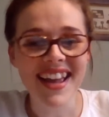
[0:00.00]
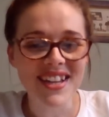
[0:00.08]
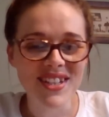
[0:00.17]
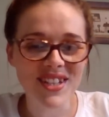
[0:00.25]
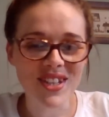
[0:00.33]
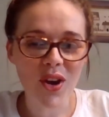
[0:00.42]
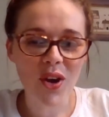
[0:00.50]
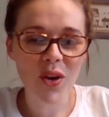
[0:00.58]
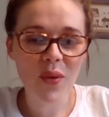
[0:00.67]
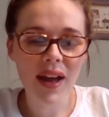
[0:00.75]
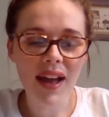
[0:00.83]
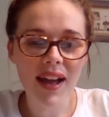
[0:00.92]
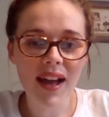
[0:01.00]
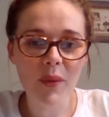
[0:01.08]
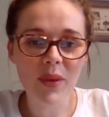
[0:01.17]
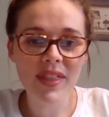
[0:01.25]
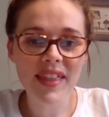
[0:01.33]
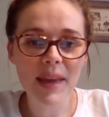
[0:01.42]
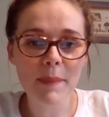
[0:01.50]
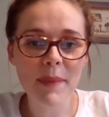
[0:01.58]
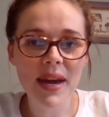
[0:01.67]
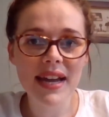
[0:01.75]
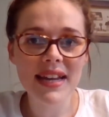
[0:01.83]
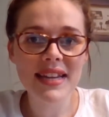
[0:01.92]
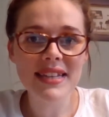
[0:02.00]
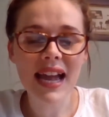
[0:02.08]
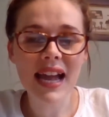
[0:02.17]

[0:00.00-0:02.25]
So with that in mind,